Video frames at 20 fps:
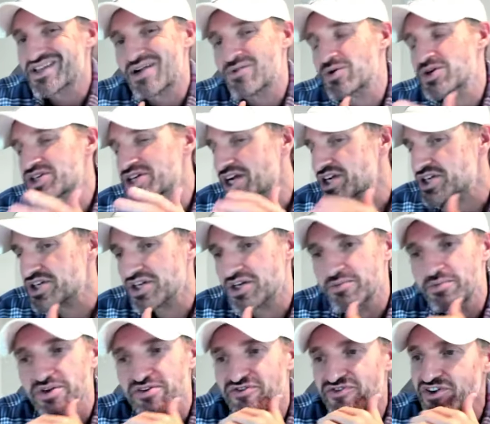That rejection
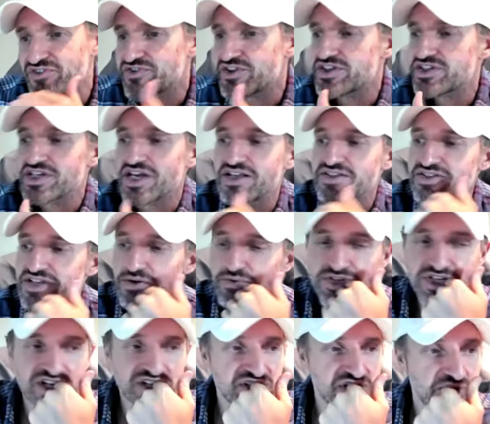could be 50 cents, that
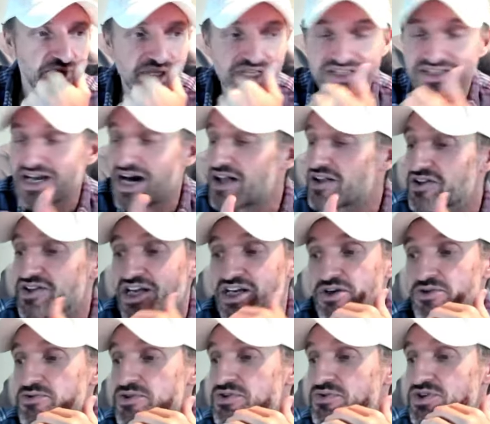rejection could be a dollar, that
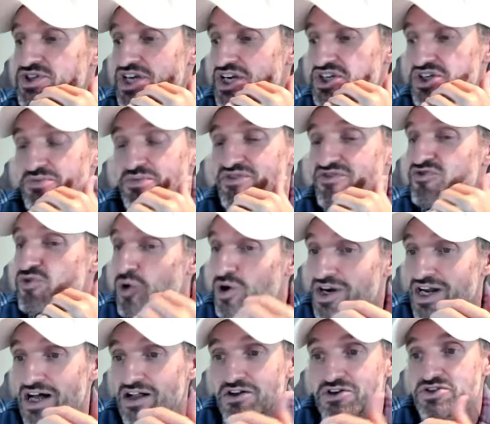could, rejection could be
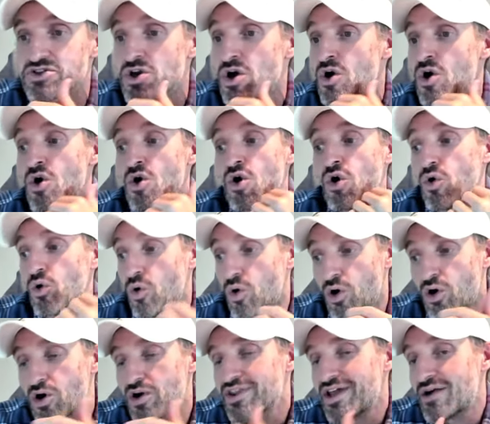$4,
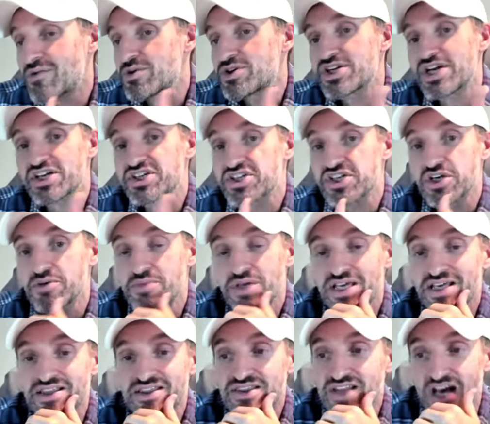or that rejection could be